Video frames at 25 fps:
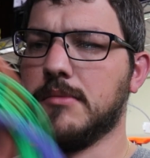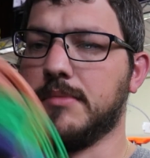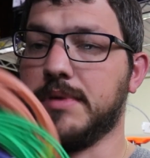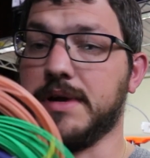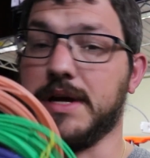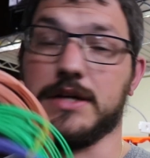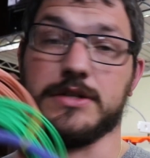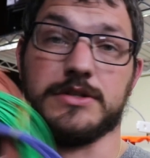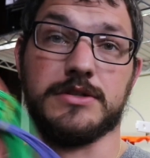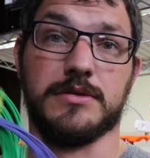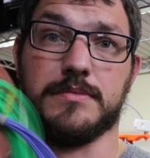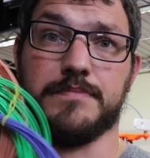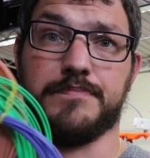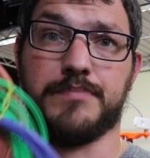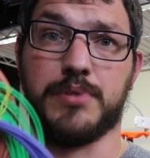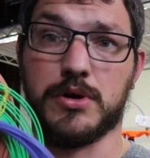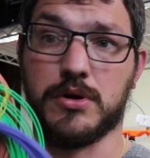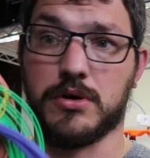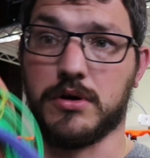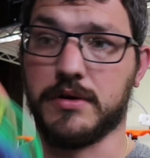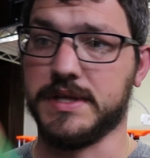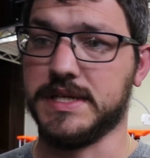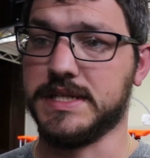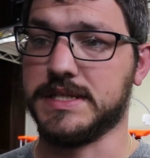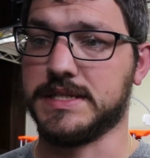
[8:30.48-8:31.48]
But yeah, so I'm
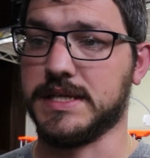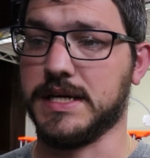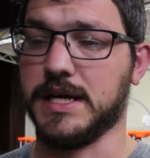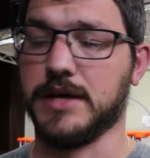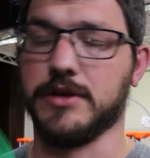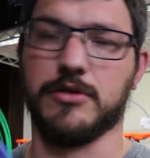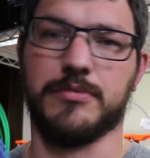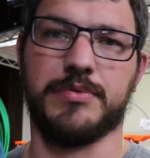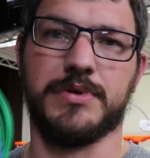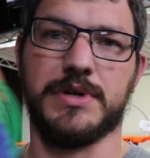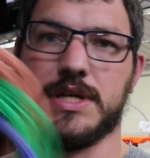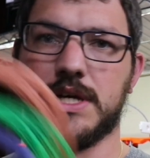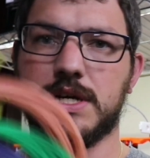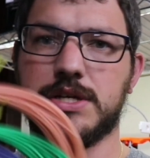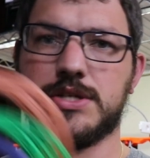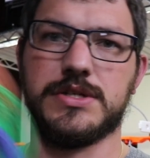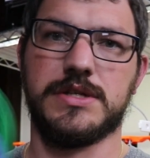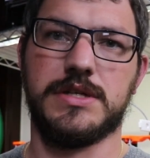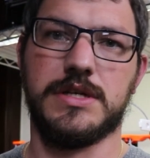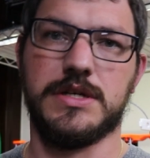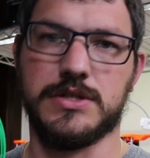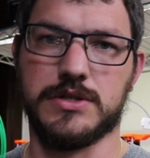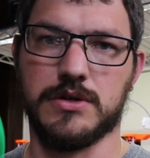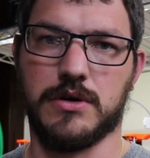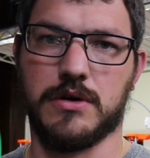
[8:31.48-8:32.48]
putting all these together, put each
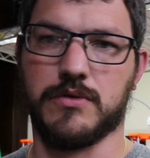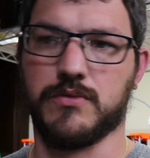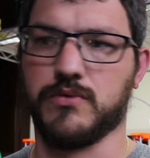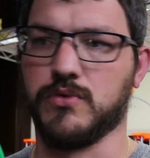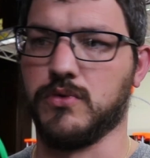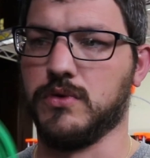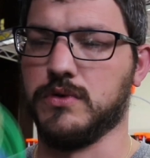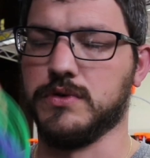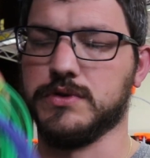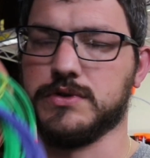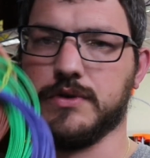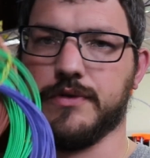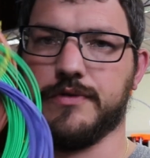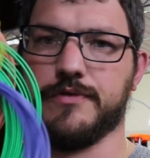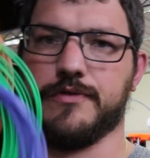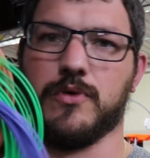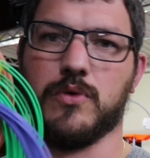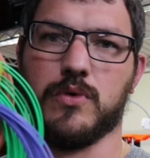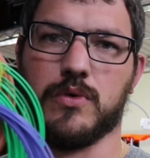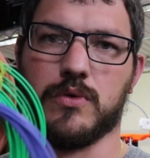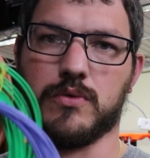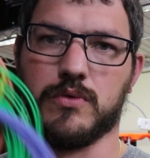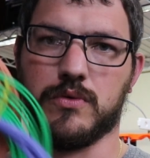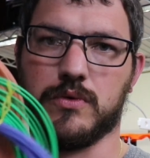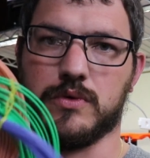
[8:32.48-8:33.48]
of these on rolls, so
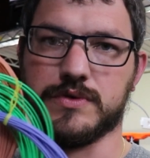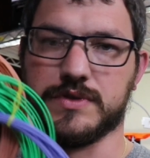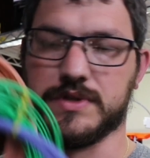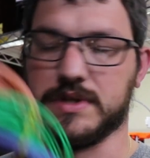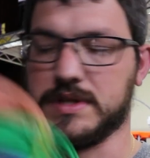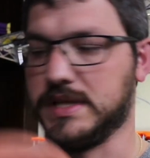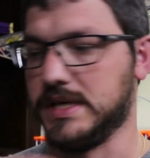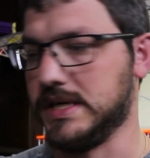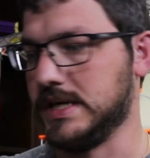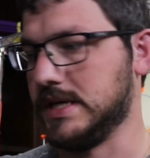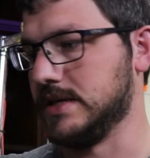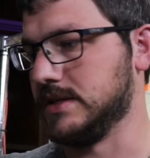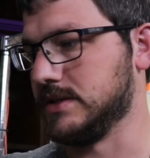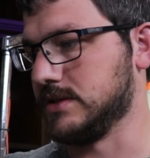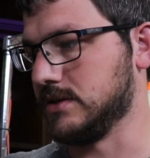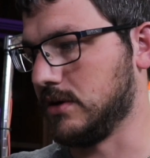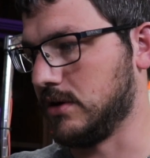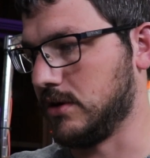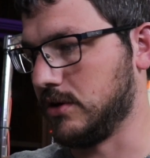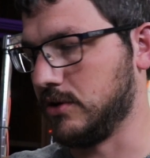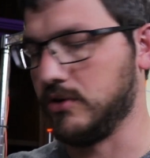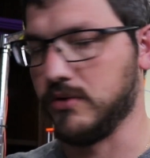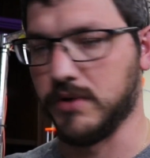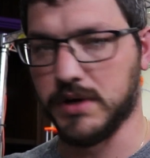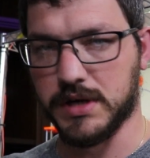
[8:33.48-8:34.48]
four rolls of these
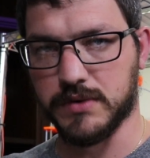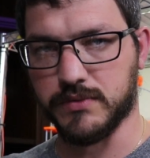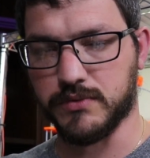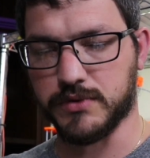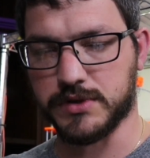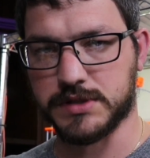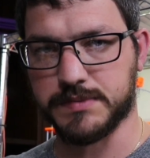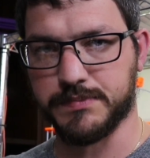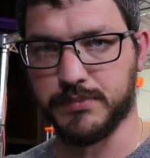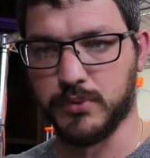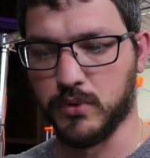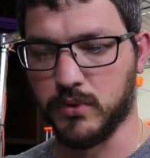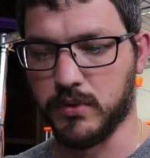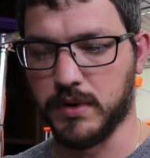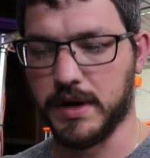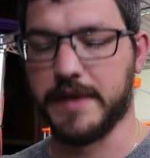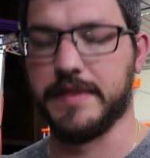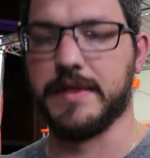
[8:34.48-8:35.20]
onto a spool,